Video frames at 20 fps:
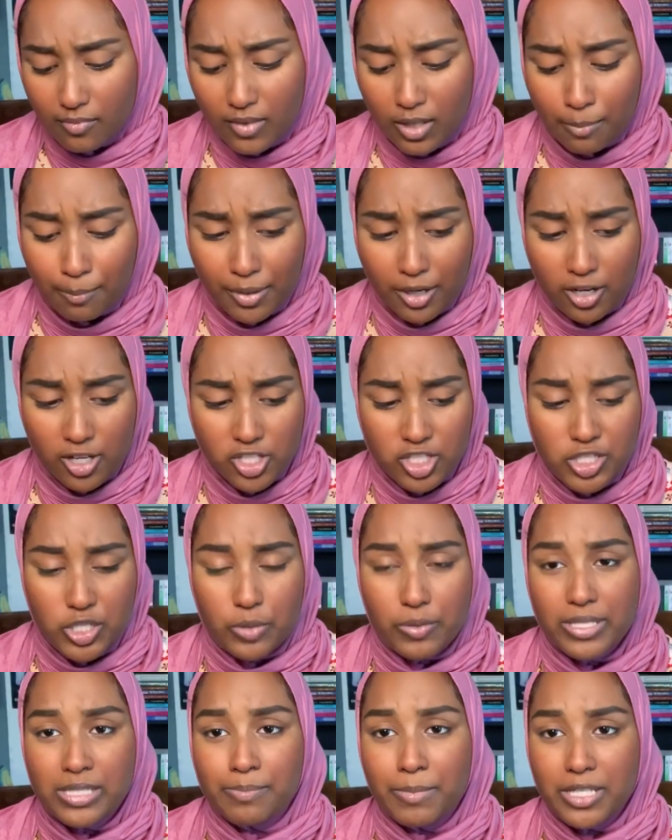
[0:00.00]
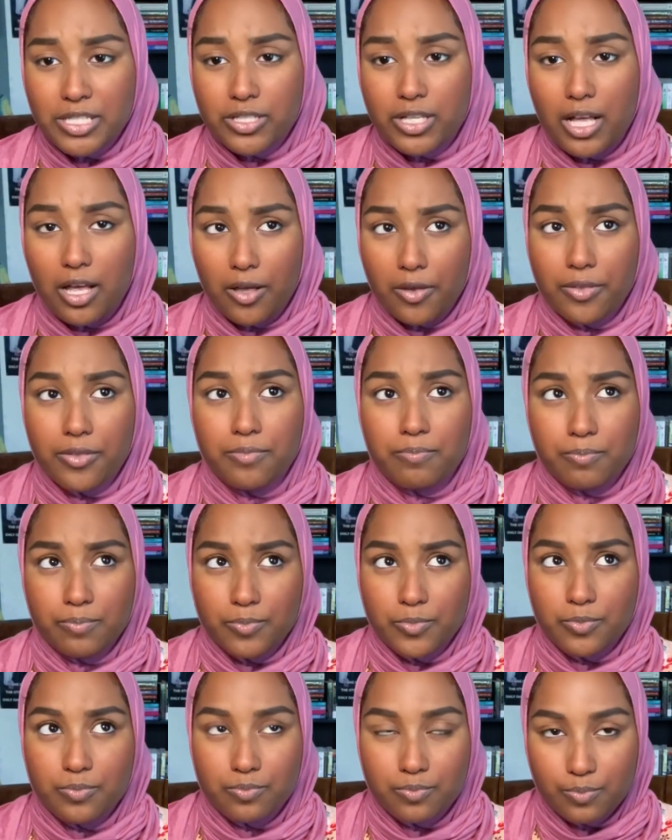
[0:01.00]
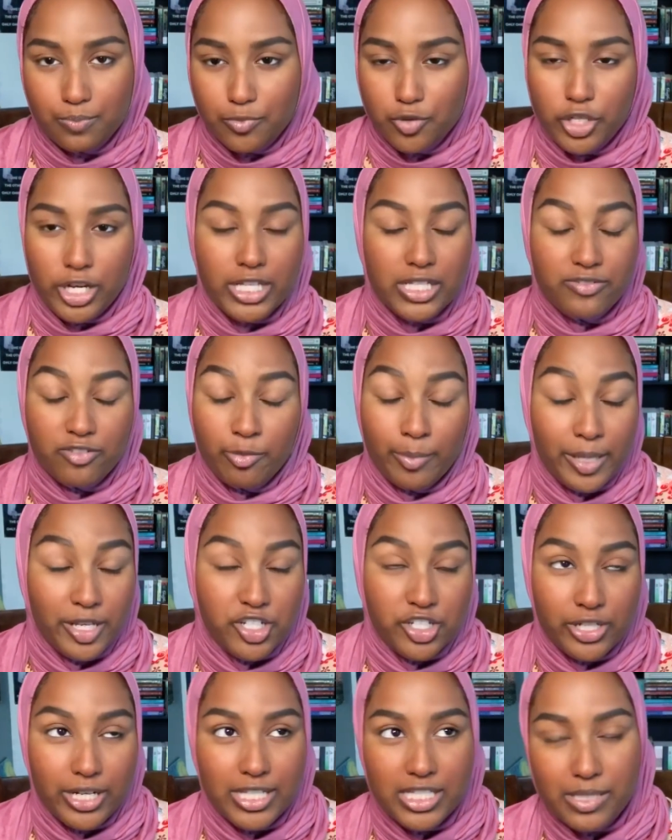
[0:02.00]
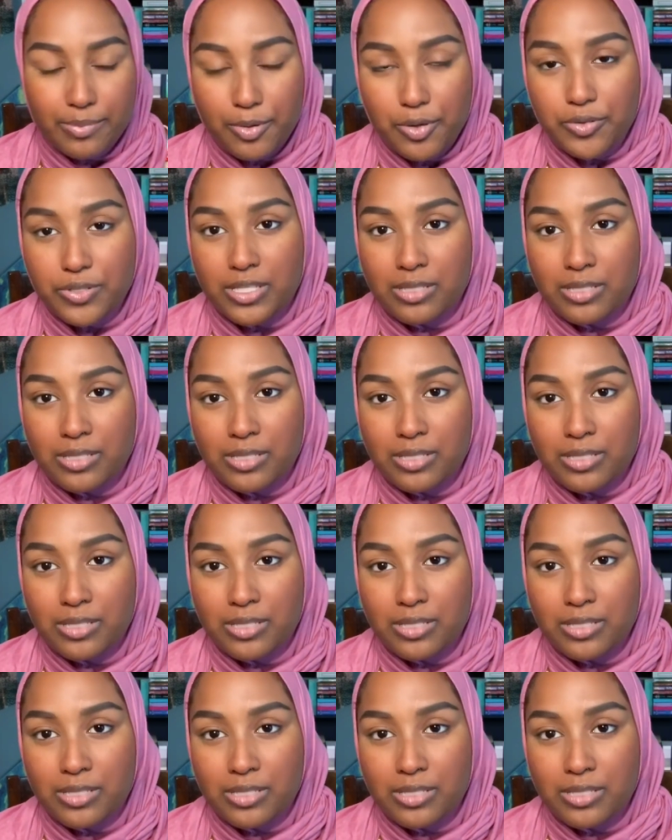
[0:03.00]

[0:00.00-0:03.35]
but also his mental health transformation, I suppose.